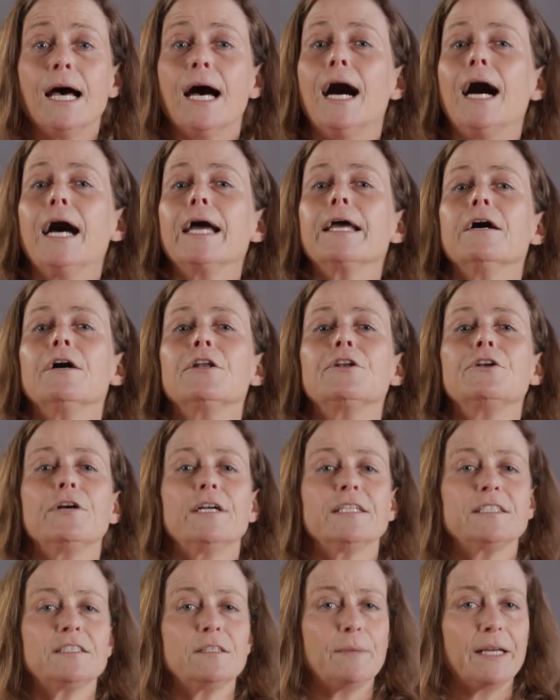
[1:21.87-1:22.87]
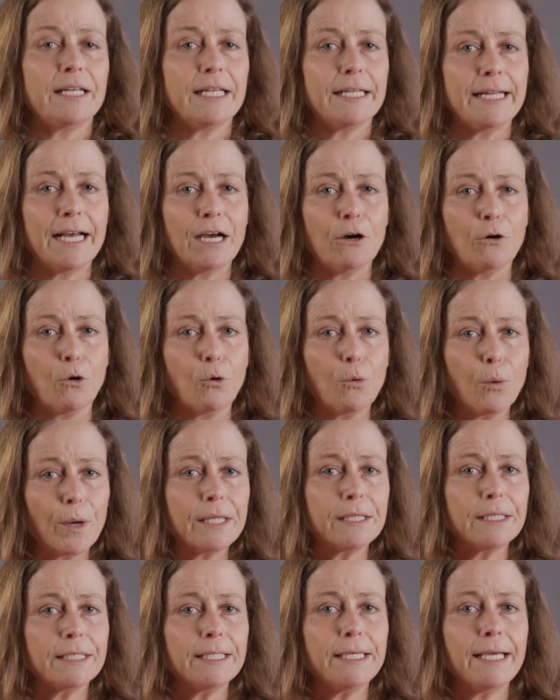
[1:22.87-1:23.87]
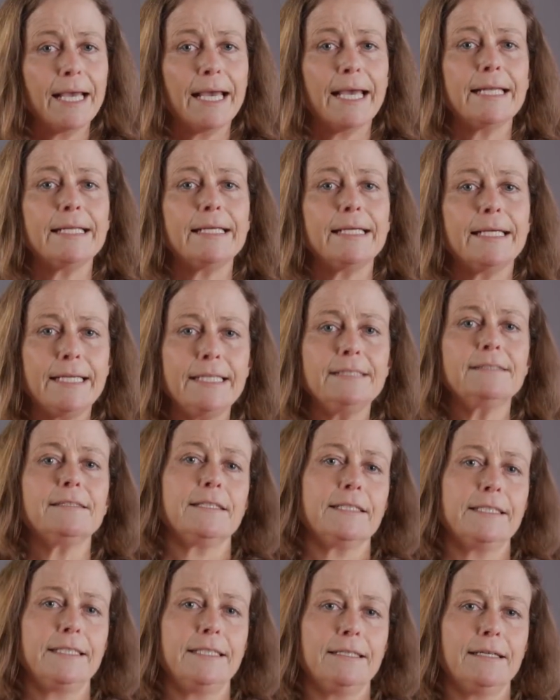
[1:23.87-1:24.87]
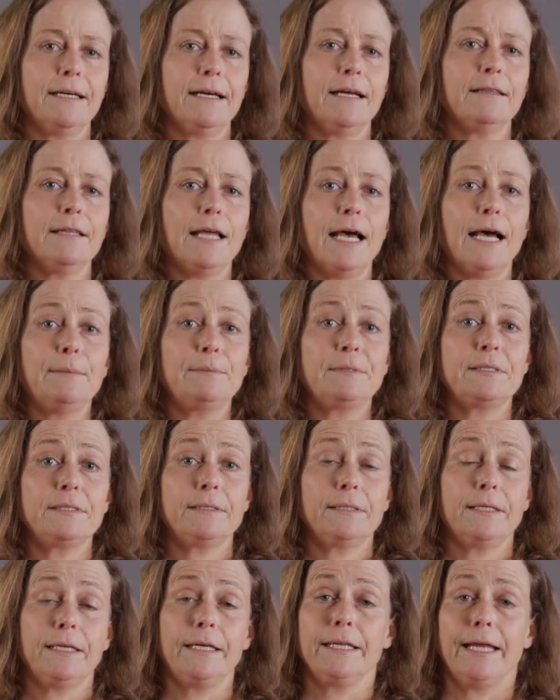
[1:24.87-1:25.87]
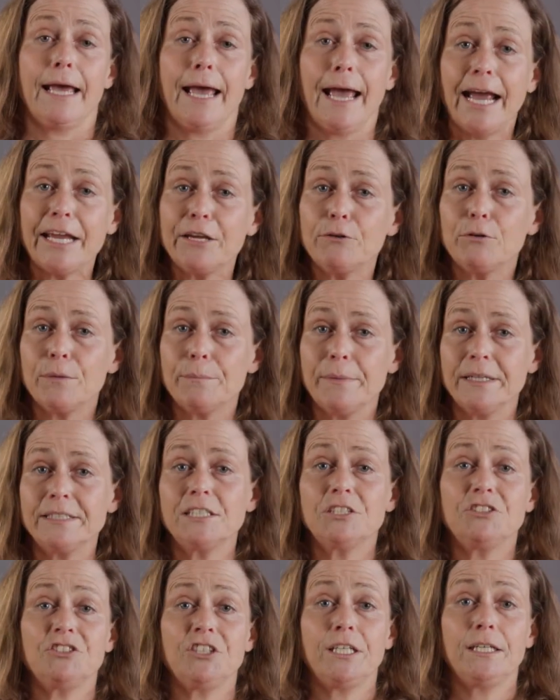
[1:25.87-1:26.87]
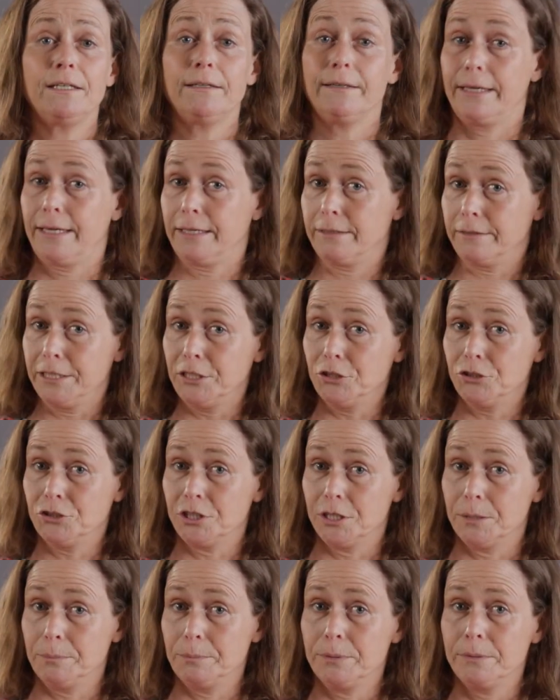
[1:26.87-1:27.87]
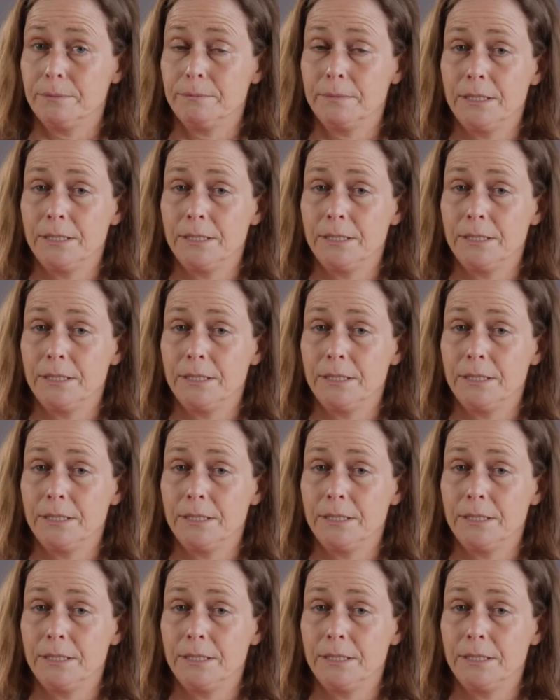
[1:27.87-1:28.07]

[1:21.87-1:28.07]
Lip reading: I underestimated how quickly and easily a lapse in accurate messaging and leadership